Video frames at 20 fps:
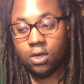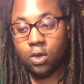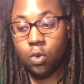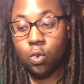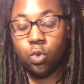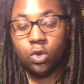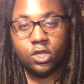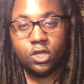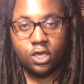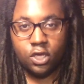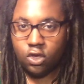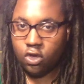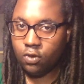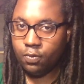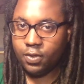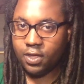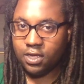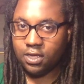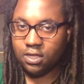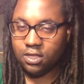what are your
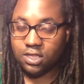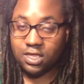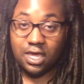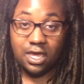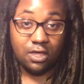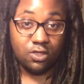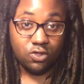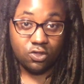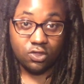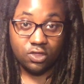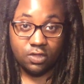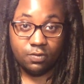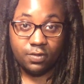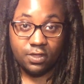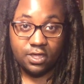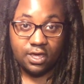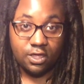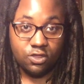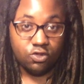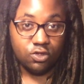opinions? Cancers can be
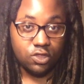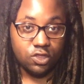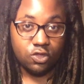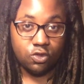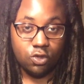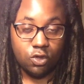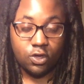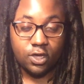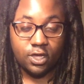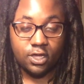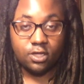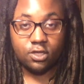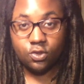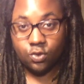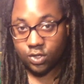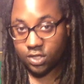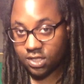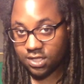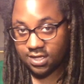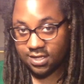dangerous too, don't get it
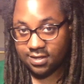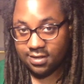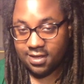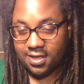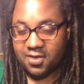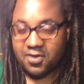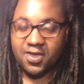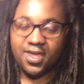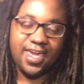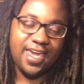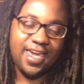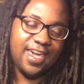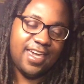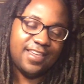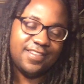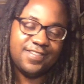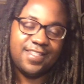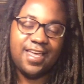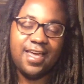twisted, okay?